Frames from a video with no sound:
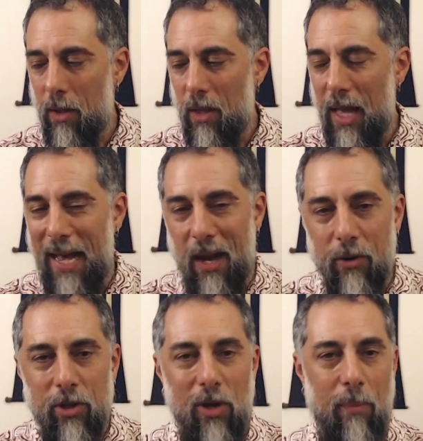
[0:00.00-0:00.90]
How
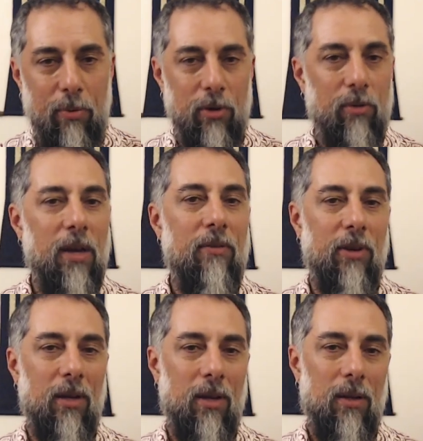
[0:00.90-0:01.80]
do you uproot
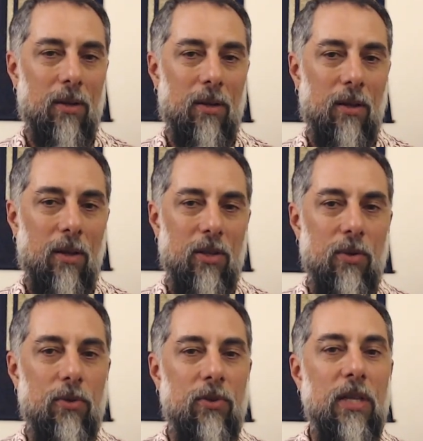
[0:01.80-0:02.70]
craving? You
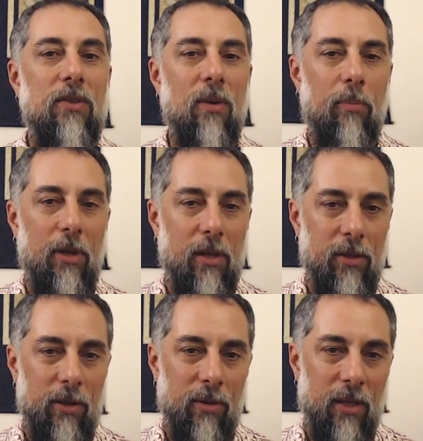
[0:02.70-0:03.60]
see something
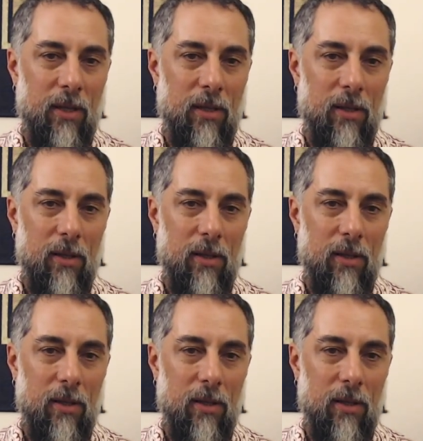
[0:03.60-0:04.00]
clearly.